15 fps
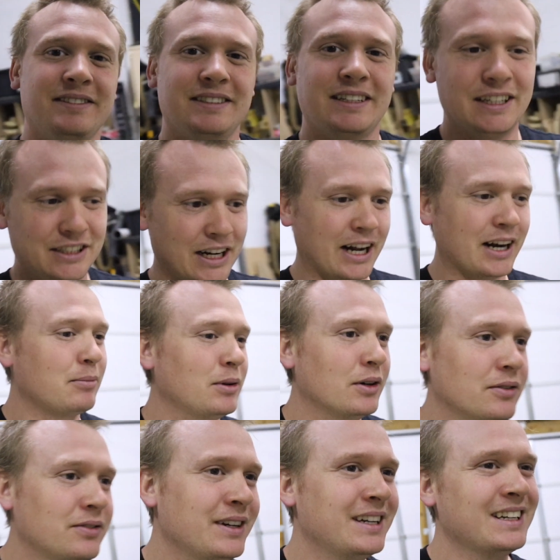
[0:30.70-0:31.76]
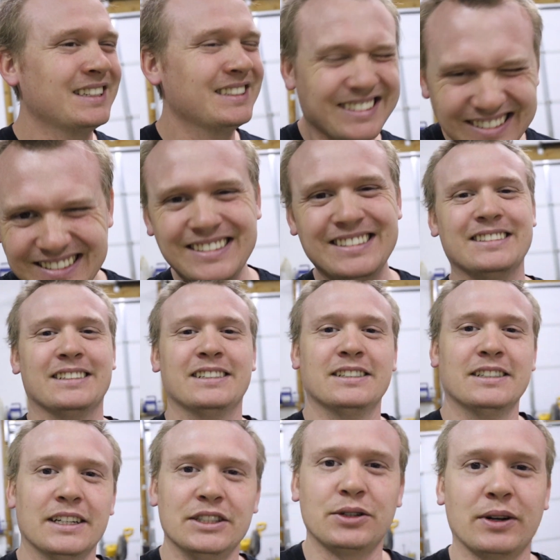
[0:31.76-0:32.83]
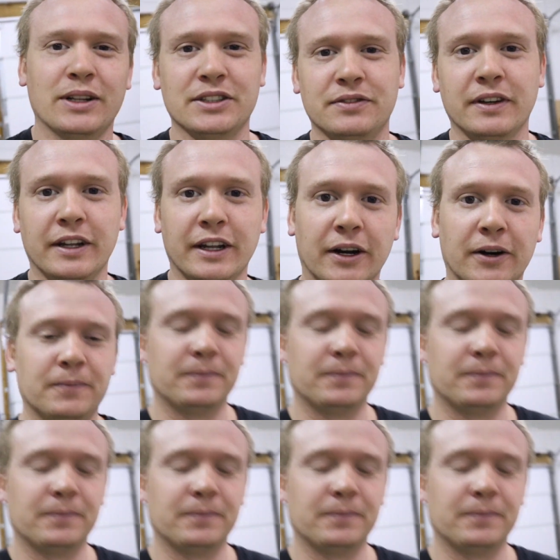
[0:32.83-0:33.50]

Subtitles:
stay shatterproof. Enjoy this video.